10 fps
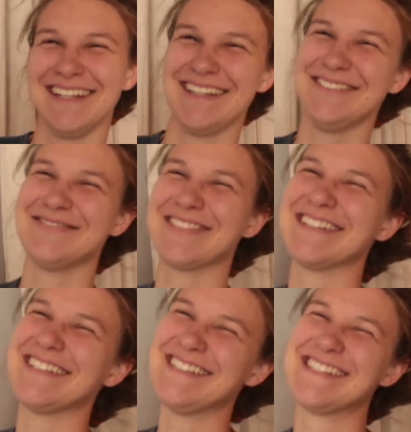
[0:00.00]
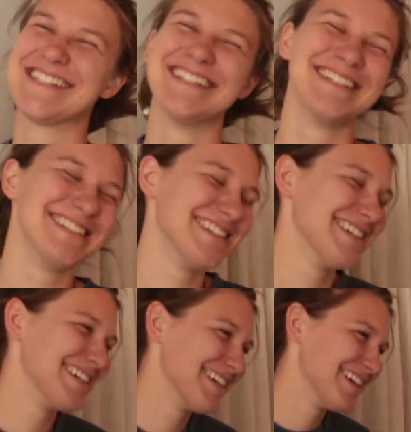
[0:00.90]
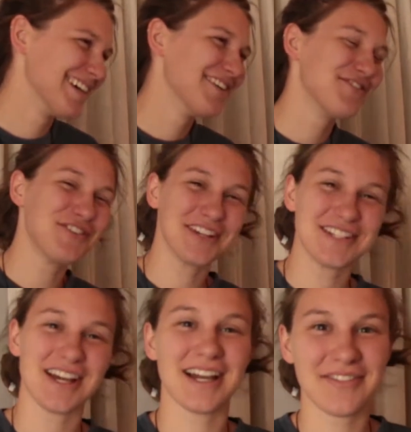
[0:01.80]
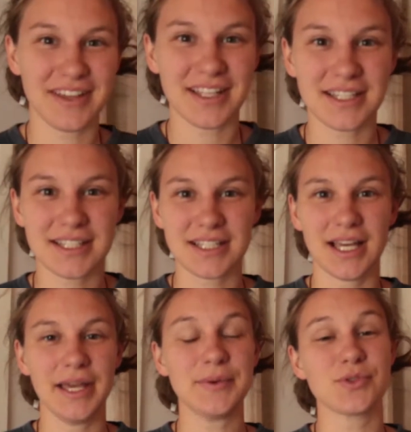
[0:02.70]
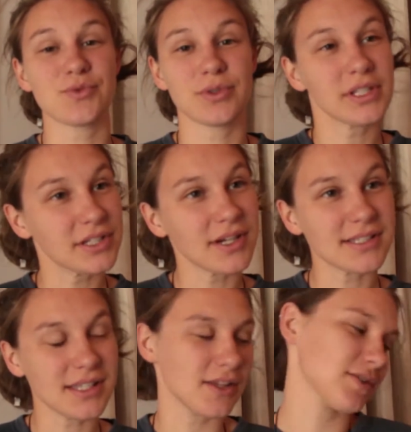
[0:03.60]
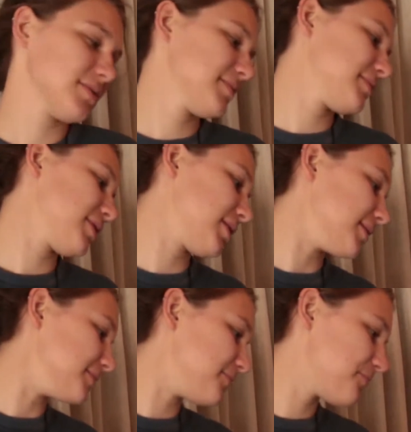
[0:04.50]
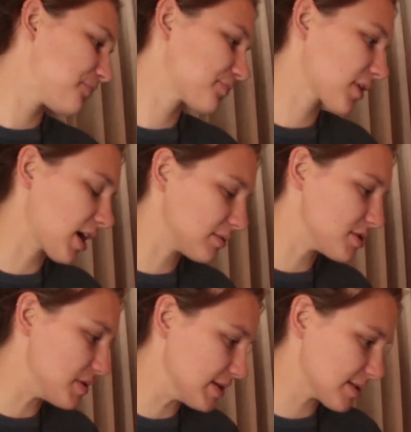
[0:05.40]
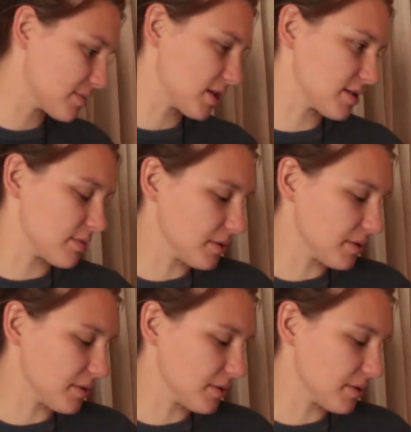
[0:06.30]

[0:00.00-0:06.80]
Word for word: Oh my gosh! I'll tell you things. It. it. was really crazy though. Um, God was doing something